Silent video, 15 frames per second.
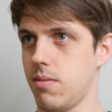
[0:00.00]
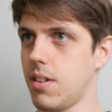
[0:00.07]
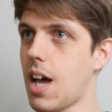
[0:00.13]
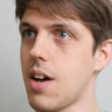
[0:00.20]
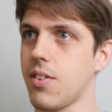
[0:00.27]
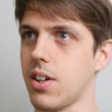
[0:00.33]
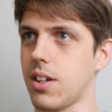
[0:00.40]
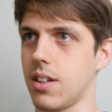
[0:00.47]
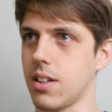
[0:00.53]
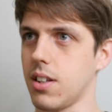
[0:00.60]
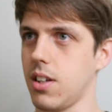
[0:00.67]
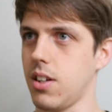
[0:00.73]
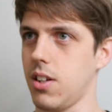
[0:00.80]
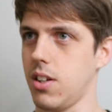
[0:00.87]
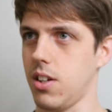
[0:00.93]
having,
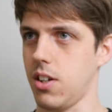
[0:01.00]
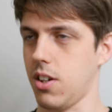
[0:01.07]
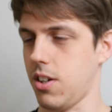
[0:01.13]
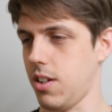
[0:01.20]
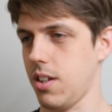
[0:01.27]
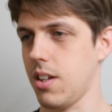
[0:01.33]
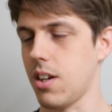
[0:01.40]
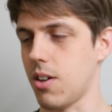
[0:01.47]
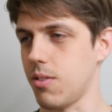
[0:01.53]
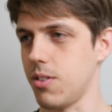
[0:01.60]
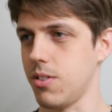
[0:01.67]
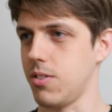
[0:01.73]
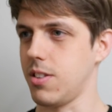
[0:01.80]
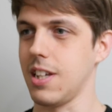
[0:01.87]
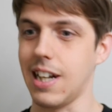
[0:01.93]
you know,
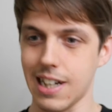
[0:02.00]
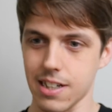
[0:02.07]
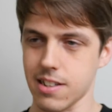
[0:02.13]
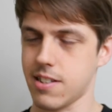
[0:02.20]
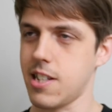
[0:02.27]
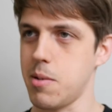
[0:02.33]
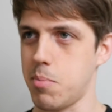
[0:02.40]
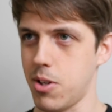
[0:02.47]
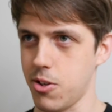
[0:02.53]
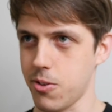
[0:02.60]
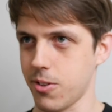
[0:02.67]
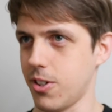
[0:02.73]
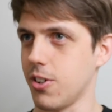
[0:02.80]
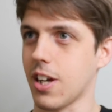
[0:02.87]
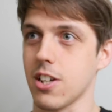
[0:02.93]
you delete a
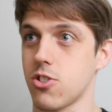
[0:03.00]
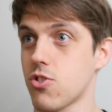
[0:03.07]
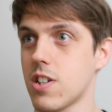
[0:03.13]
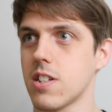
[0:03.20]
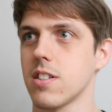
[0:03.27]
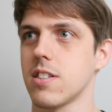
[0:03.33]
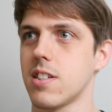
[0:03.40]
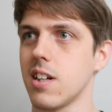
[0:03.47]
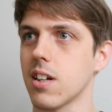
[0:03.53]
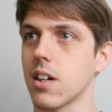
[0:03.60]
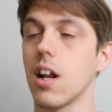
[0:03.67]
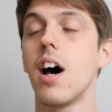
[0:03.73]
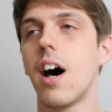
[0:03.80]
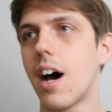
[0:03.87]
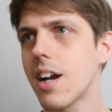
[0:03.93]
CPU and you get straight to the
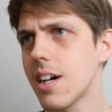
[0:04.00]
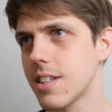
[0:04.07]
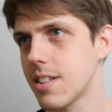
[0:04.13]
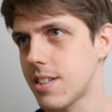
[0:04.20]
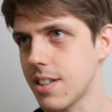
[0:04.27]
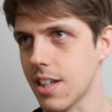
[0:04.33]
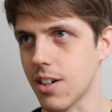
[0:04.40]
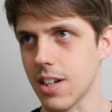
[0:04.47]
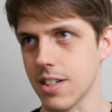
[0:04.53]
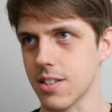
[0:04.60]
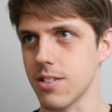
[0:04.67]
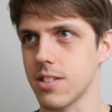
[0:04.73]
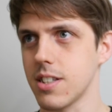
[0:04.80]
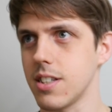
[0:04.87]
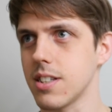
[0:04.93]
silicon. I like to see that on
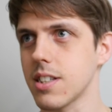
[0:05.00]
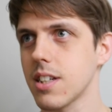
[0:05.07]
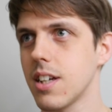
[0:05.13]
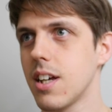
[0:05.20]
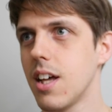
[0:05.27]
SoCs.